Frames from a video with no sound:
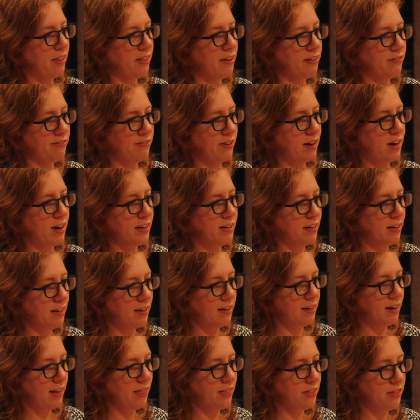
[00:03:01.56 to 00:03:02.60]
and then Vanya,
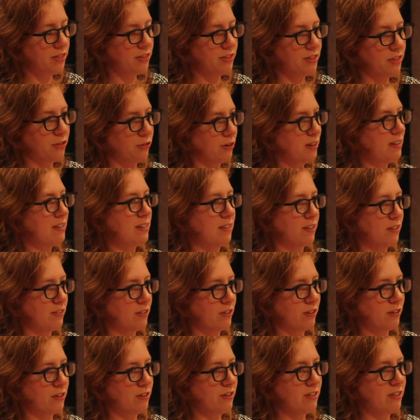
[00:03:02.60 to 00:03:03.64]
and Three
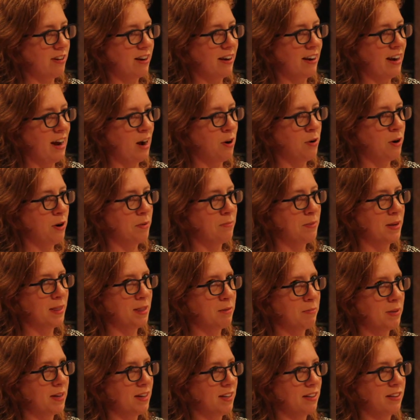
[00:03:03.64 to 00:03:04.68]
Sisters, and now I'm in
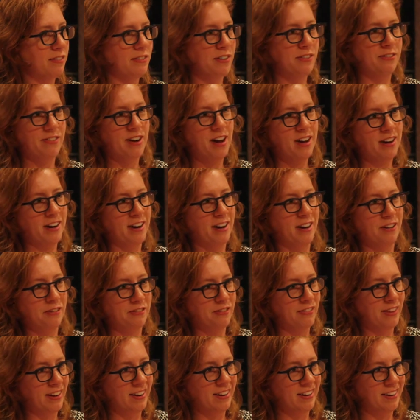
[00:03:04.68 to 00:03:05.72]
the middle of
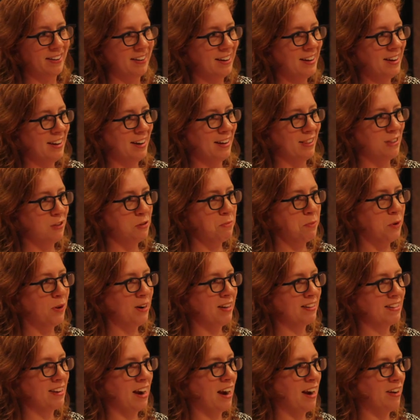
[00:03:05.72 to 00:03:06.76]
Ivanov, and at this point
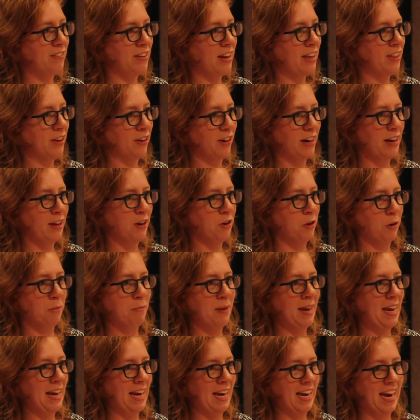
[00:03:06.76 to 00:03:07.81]
it's kind of either it or
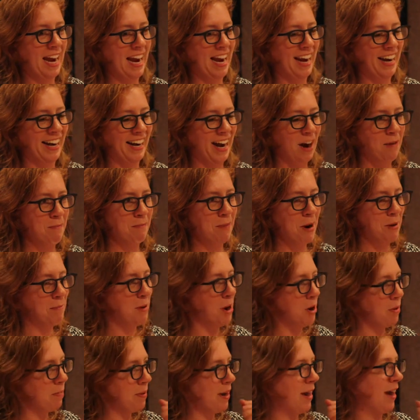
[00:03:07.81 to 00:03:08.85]
me, and I'm
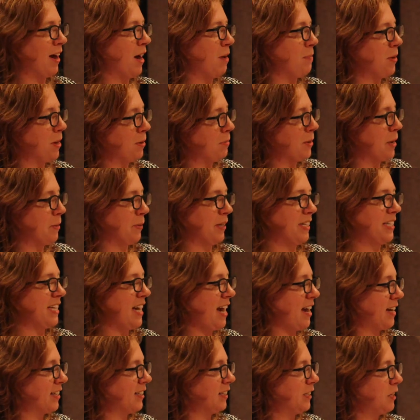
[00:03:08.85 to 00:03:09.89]
hoping I'm gonna be able to
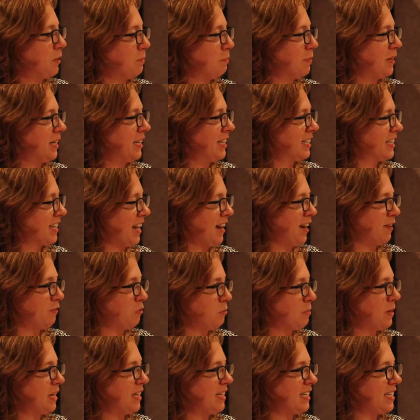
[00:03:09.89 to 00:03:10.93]
tackle it, but it's kind of
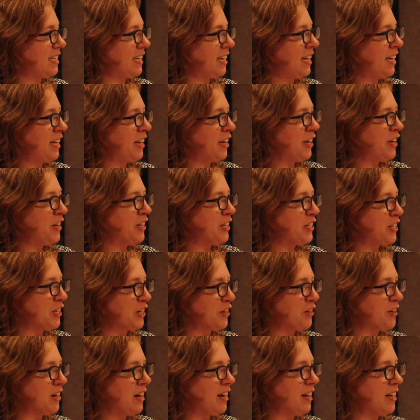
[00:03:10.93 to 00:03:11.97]
a beast.
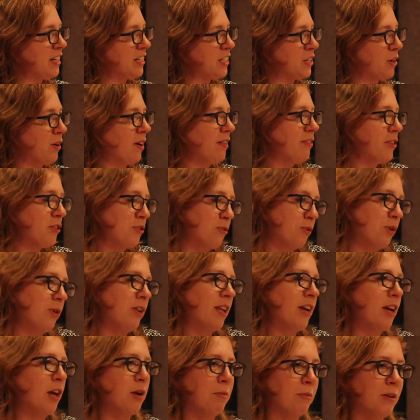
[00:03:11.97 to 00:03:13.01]
So I have this
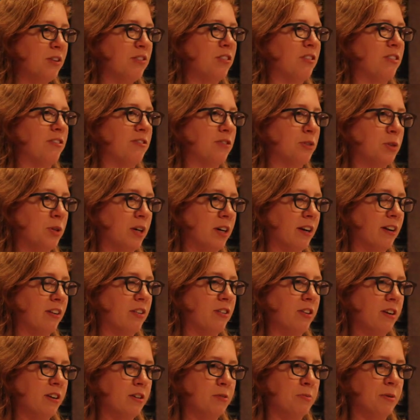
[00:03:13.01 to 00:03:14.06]
rolling commission for Oregon
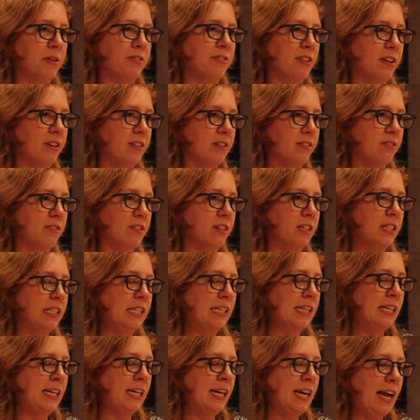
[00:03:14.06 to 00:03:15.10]
Shakespeare Festival.
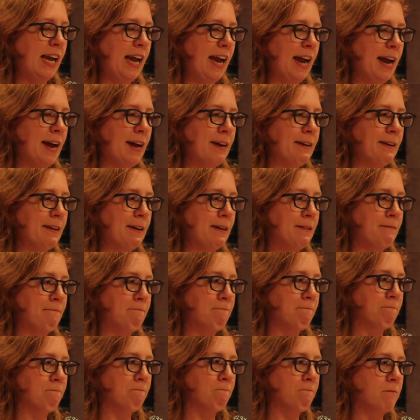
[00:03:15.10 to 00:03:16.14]

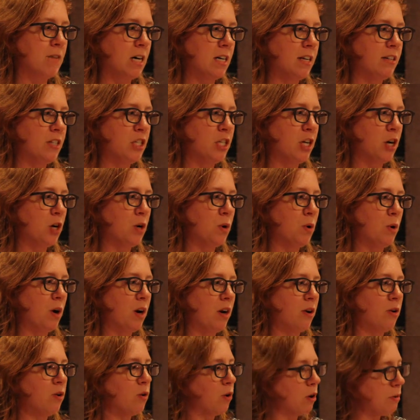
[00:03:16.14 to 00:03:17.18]
And so
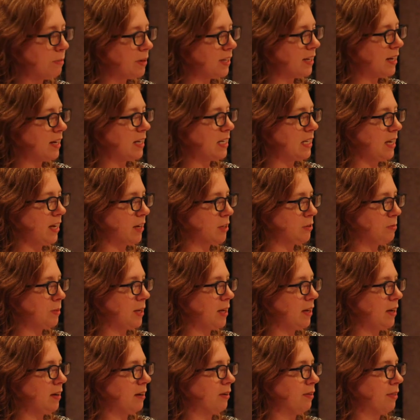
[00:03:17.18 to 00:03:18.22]
normally it takes
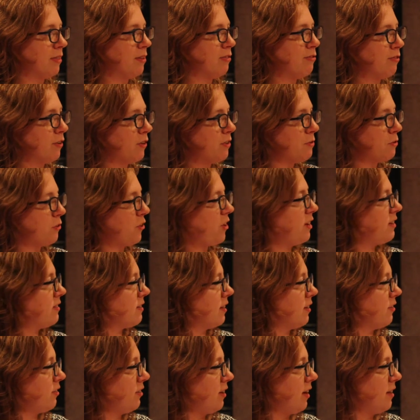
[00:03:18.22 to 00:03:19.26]
me, the first
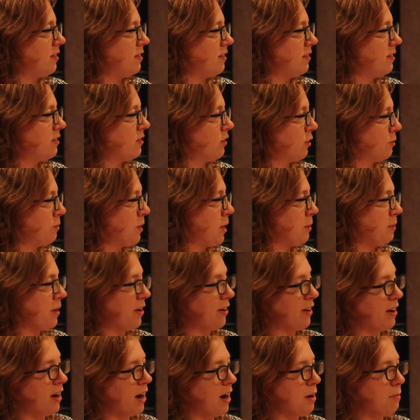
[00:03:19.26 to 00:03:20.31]
translation I did took me
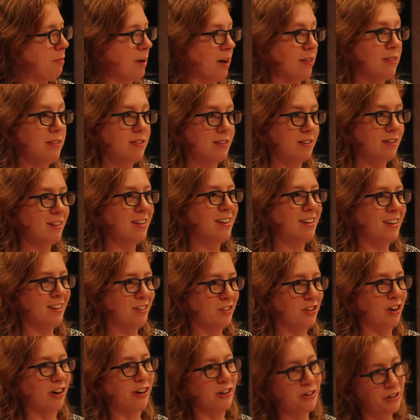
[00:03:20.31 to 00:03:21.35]
about 9 months.
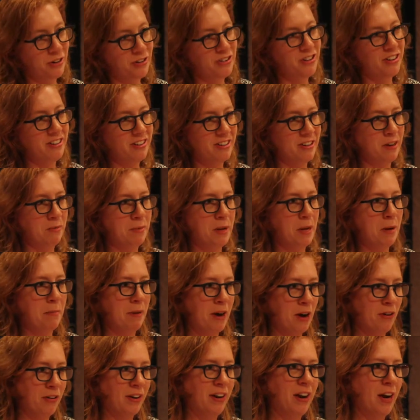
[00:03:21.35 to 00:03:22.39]
Cherry Orchard took me
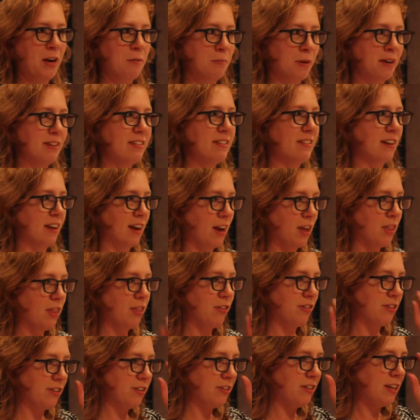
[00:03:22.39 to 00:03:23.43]
about 9 months to get
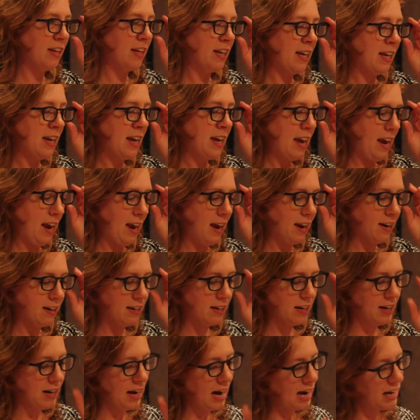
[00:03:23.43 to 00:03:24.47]
through.
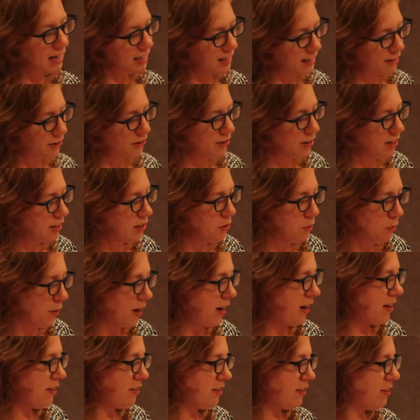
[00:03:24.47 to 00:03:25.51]
And literally
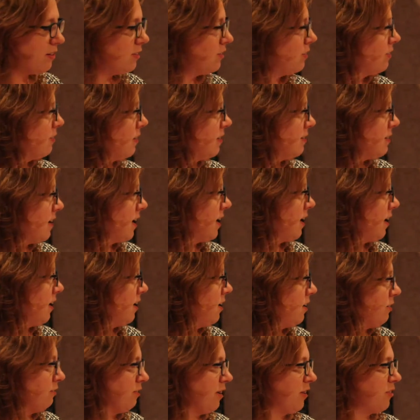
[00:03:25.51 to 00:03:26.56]
what I do is I
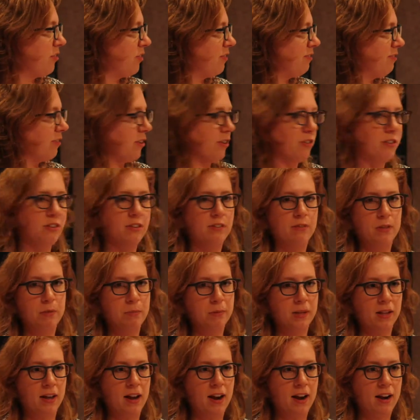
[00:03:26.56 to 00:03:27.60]
get a Russian version of the
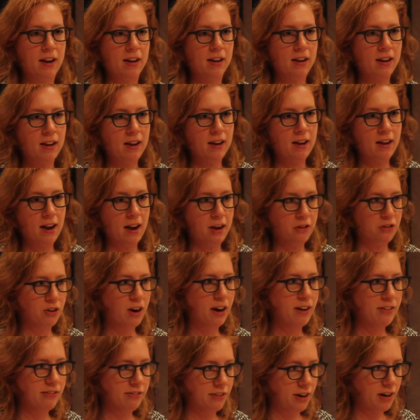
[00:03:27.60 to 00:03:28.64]
play. I
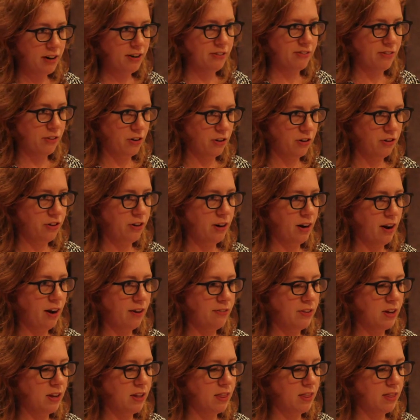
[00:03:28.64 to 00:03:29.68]
try to find a version
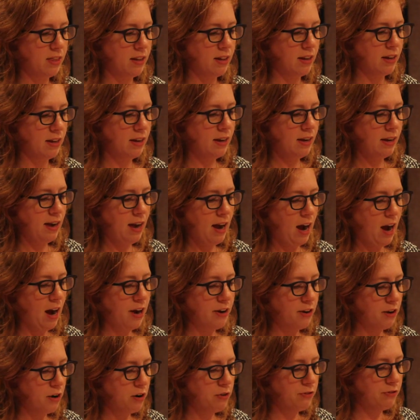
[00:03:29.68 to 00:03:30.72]
of it that
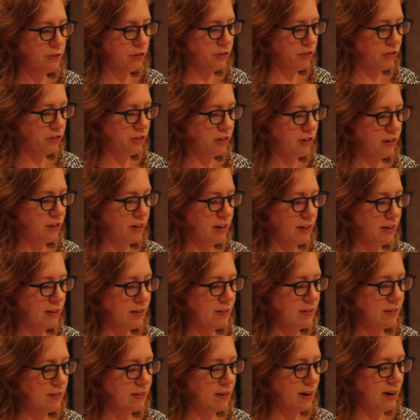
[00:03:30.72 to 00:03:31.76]
I know for sure
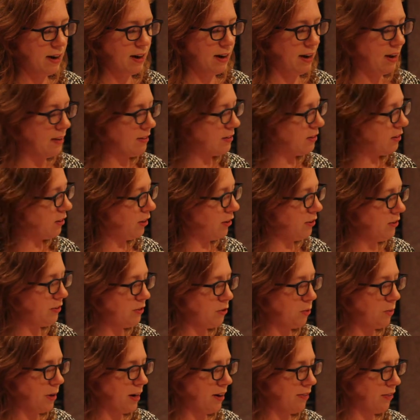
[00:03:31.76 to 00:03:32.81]
is as close
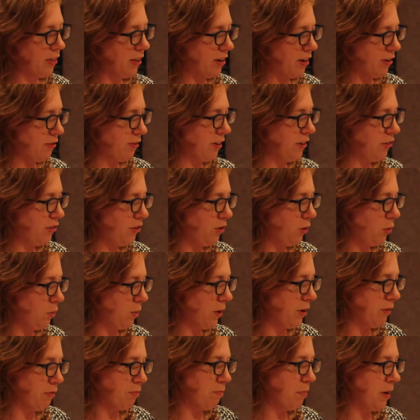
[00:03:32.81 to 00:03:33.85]
to whatever the original
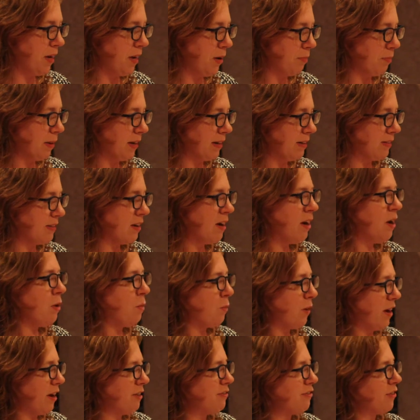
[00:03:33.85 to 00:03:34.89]
would have been, because
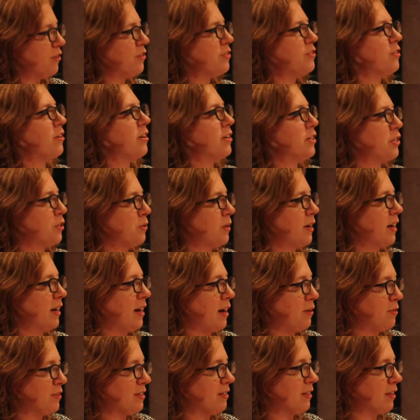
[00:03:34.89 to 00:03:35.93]
when I first started doing
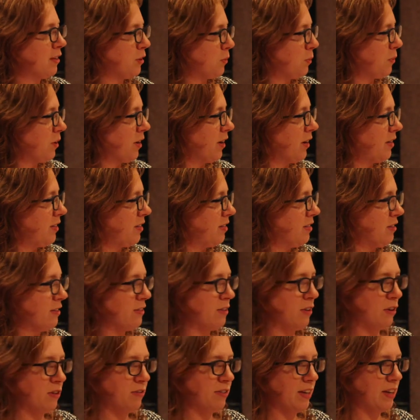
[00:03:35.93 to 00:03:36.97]
it, I was a little worried that the
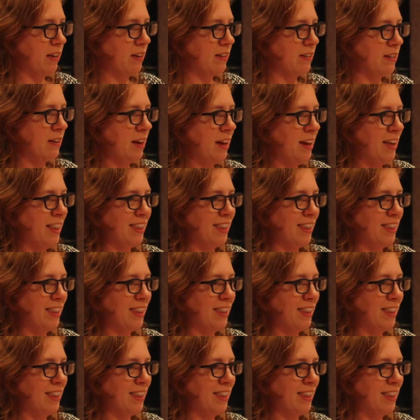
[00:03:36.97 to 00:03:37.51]
Soviets,